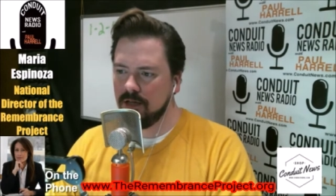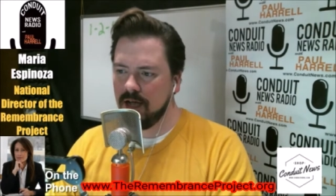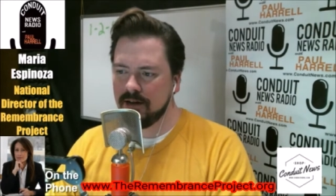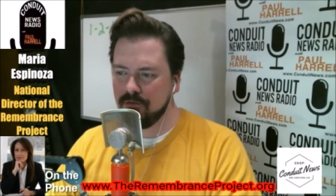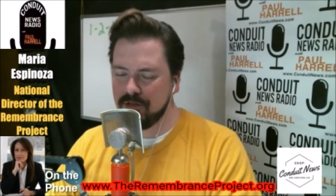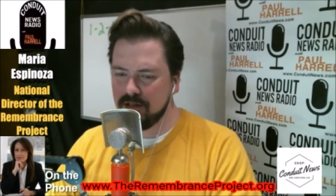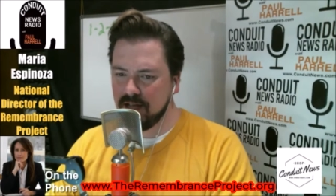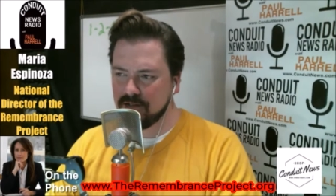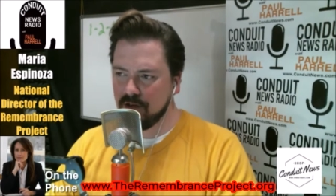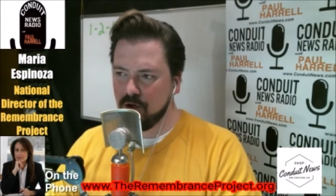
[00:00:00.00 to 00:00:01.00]
I don't think
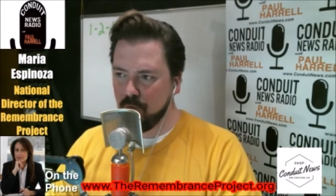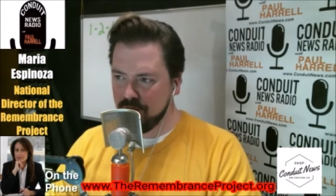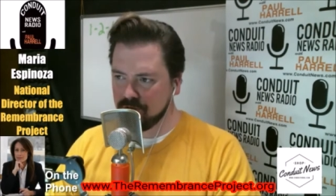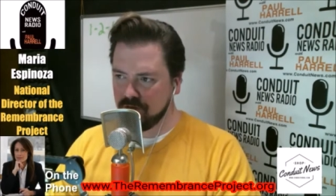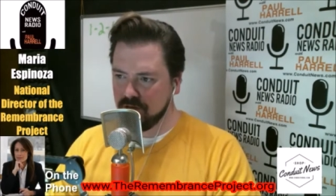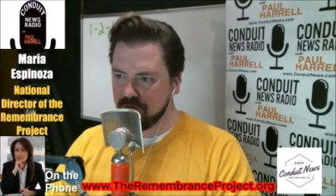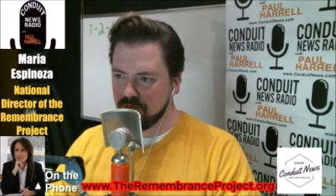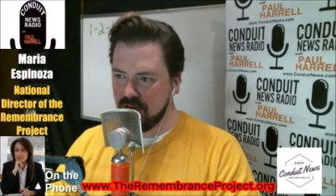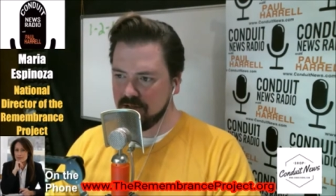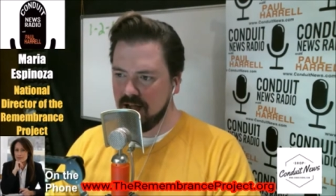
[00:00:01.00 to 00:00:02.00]
that's a
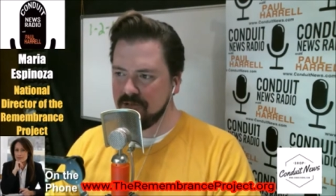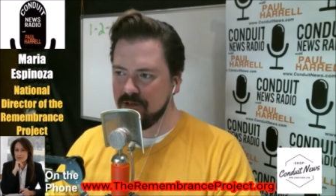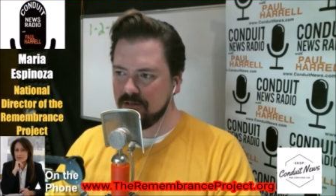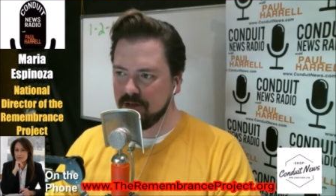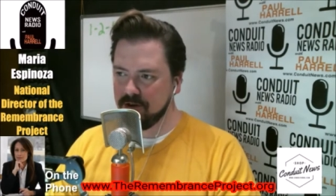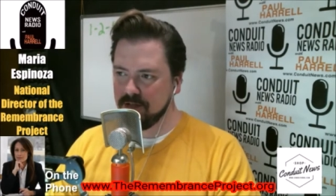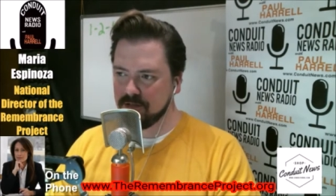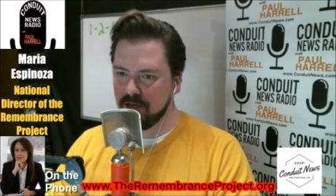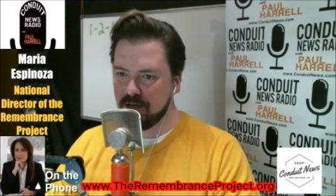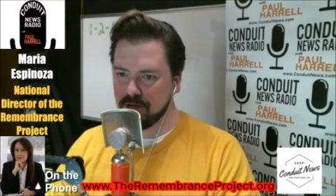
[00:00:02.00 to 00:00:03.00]
coincidence. I think there
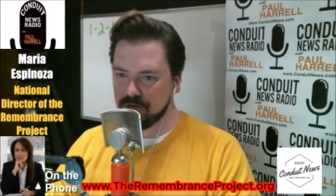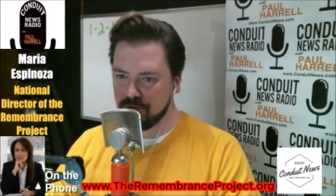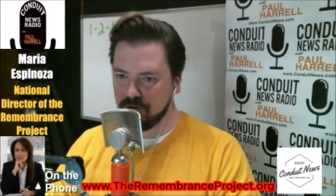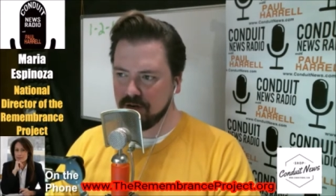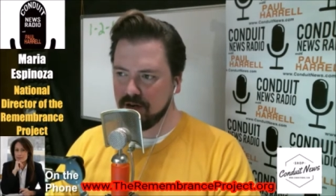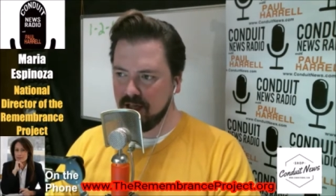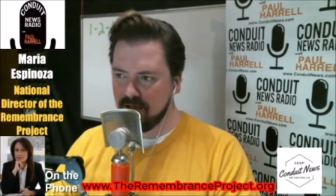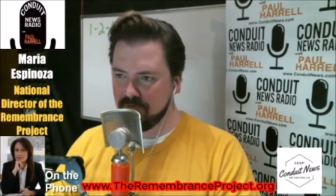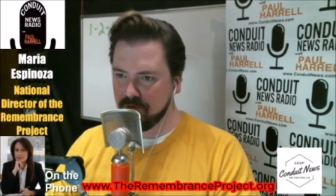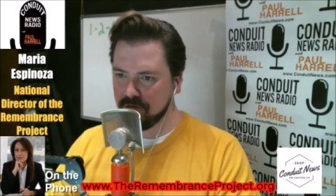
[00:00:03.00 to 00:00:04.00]
is a concerted
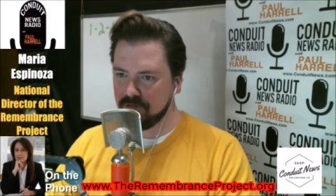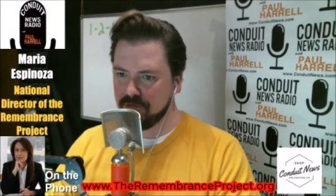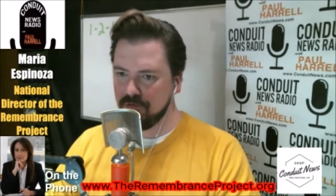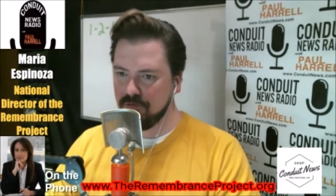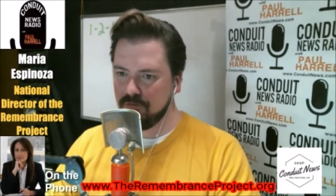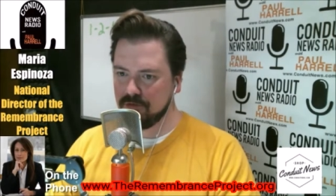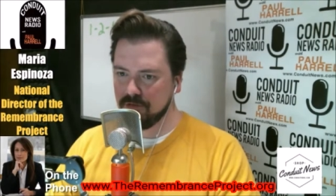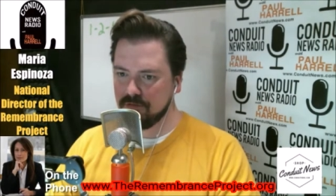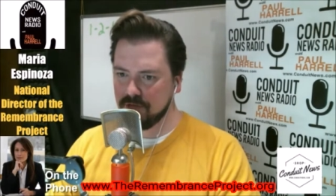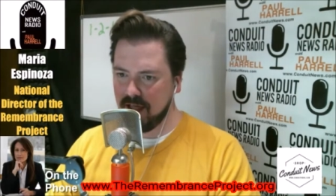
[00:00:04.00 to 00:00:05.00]
effort to
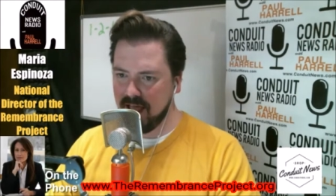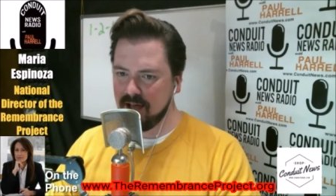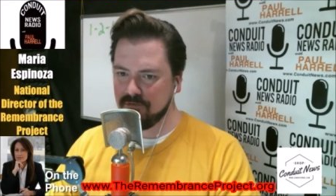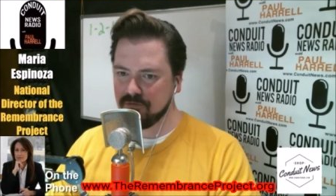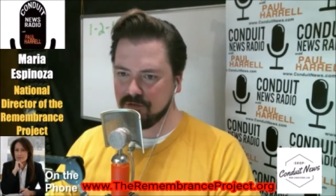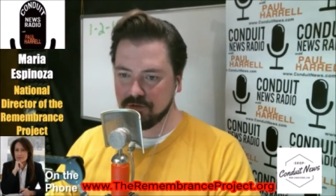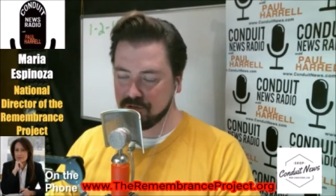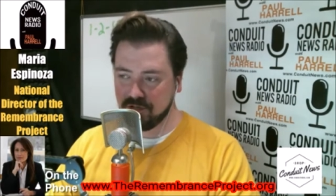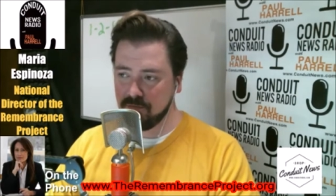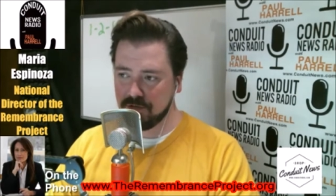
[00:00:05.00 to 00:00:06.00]
have, there's
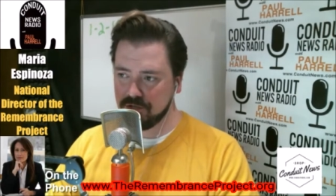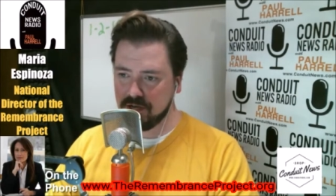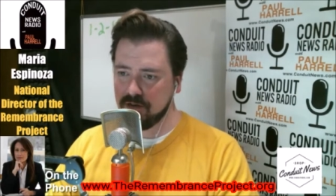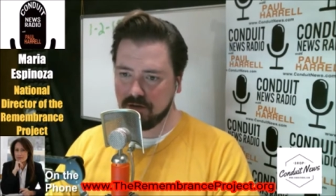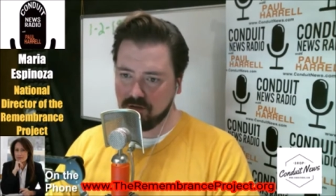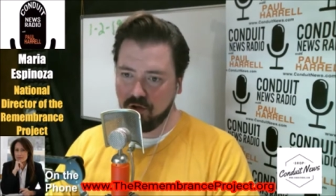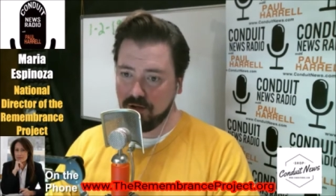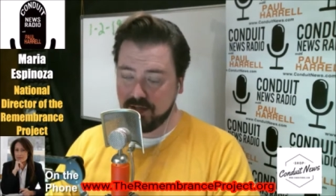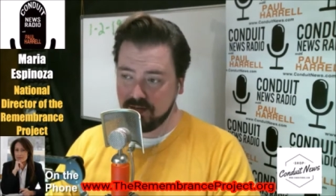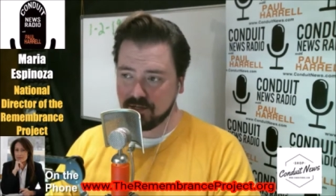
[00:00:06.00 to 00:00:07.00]
some agenda,
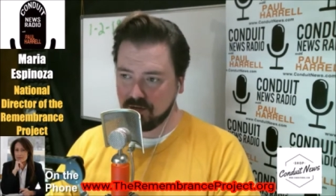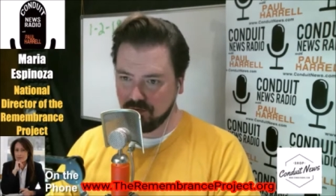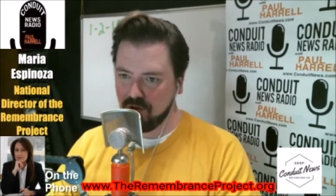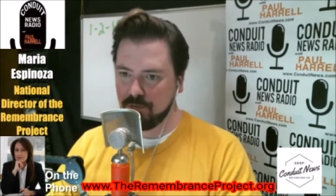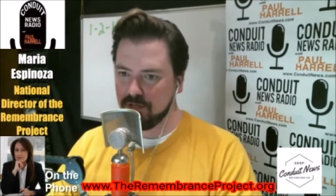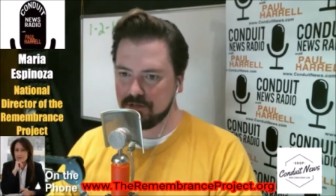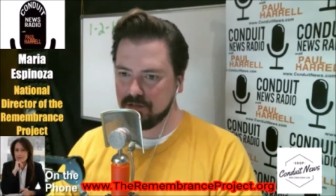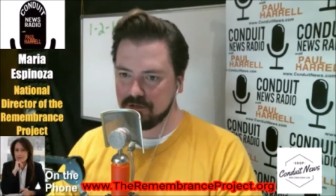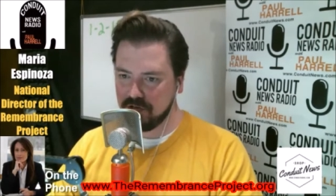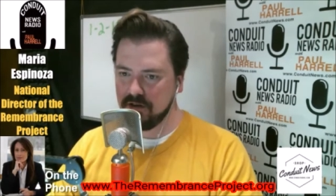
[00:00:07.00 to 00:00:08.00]
it is a globalist
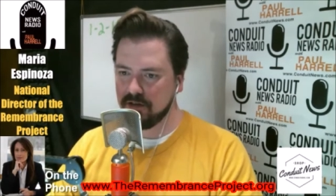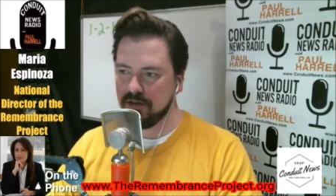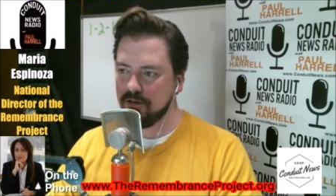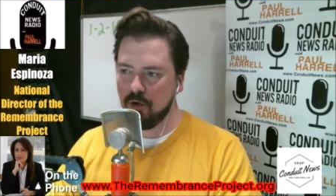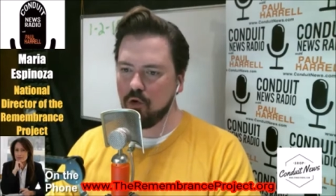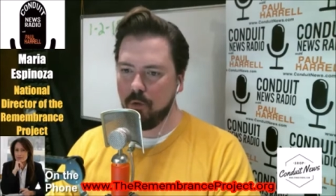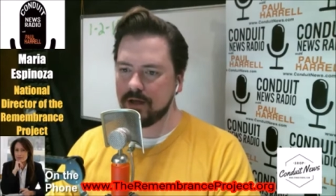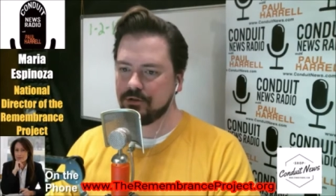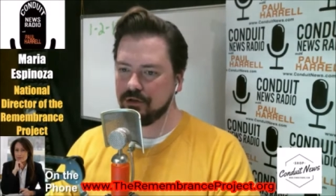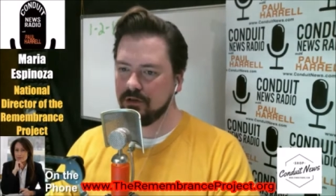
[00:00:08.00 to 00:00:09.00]
agenda, no
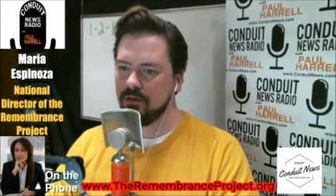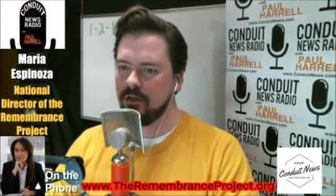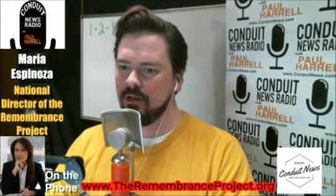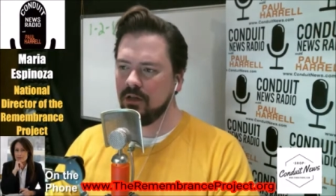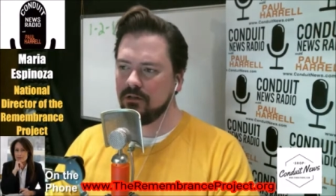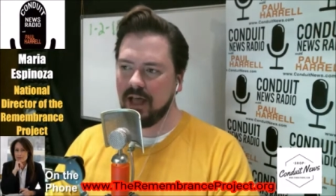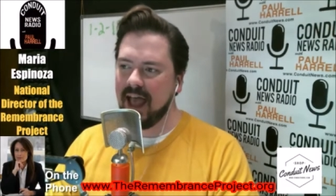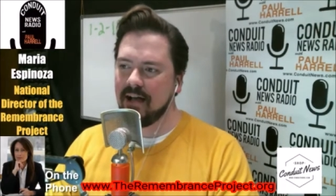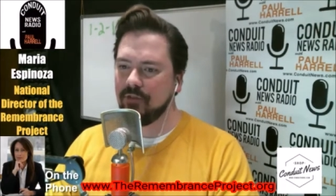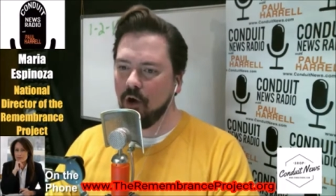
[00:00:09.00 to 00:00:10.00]
question, to
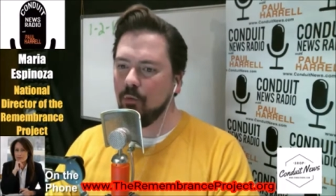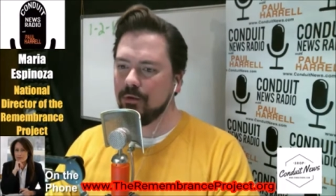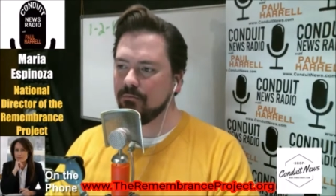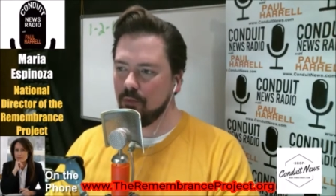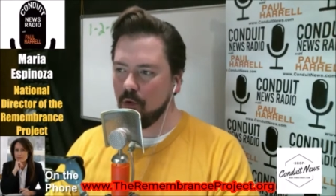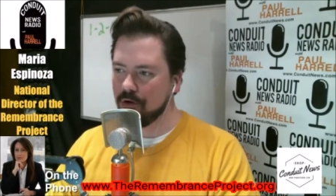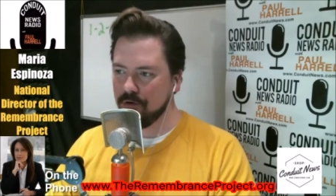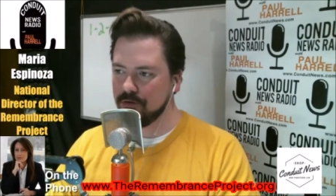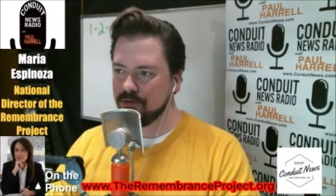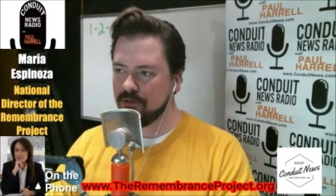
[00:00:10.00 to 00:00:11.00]
have open
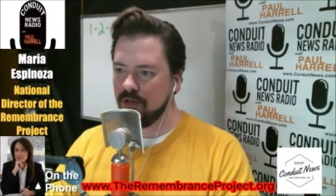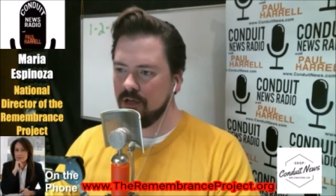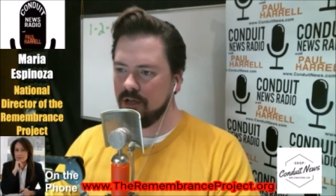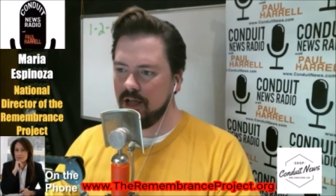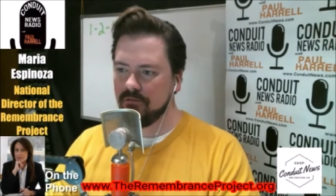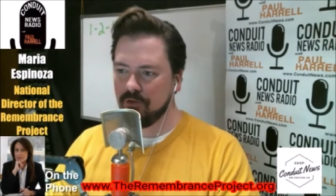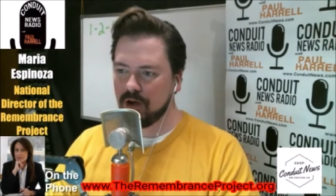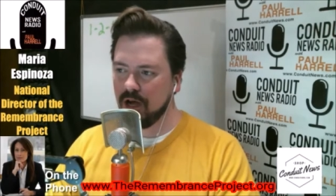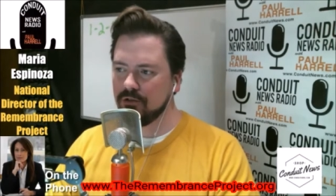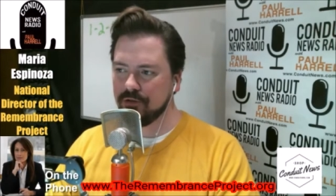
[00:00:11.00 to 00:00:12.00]
borders and for
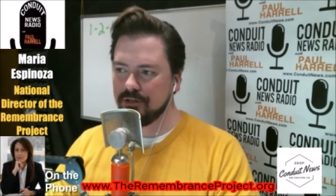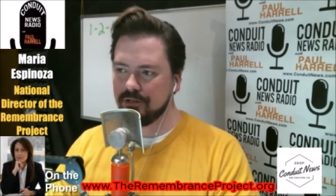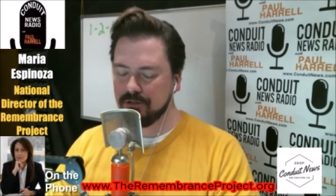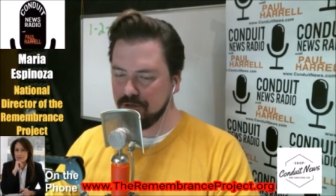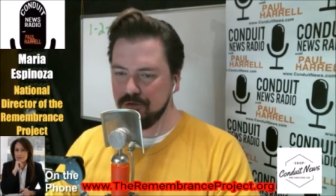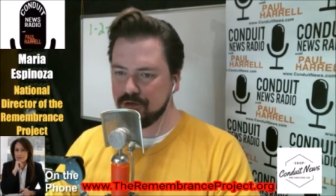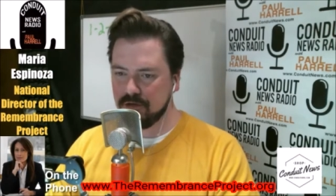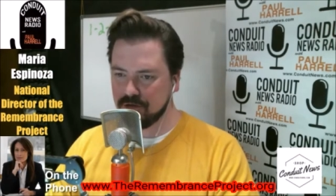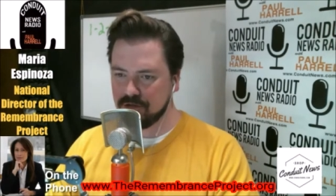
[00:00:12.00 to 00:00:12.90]
countries to lose their